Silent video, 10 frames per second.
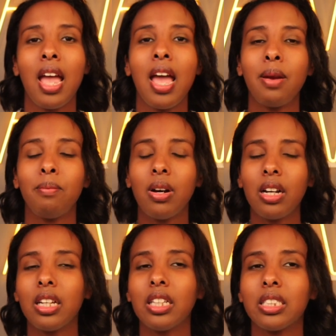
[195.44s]
And
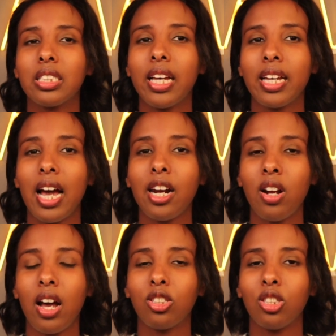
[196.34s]
Monk is like, I don't
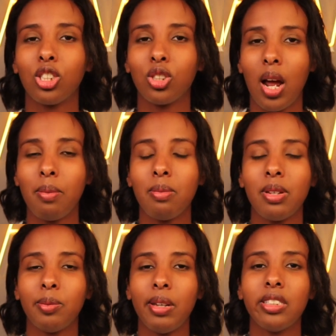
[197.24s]
know how to describe him.
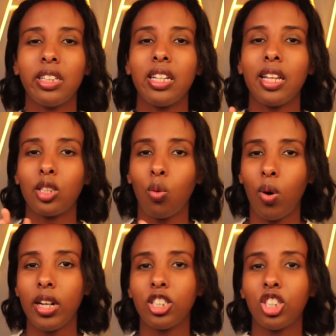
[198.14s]
He's basically like the
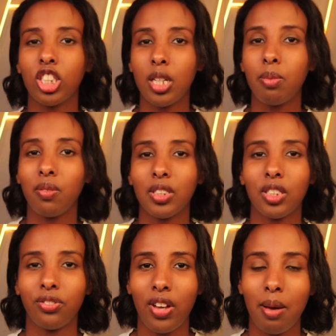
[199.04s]
white sheep of
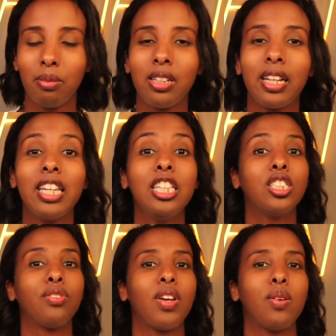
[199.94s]
his family. Like he's
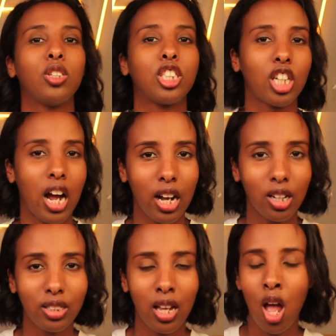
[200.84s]
the favorite
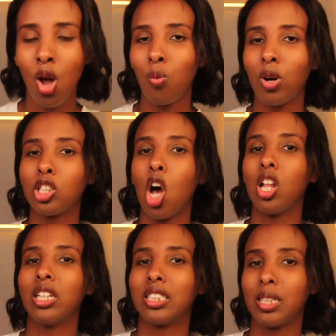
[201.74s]
child, whereas
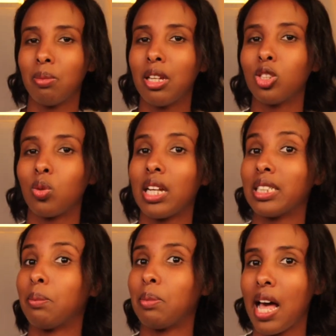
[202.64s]
all his siblings were
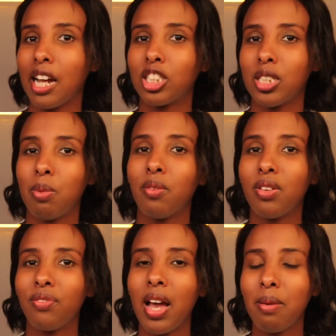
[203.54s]
like the black sheep of
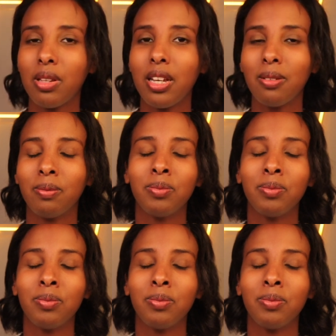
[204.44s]
the family.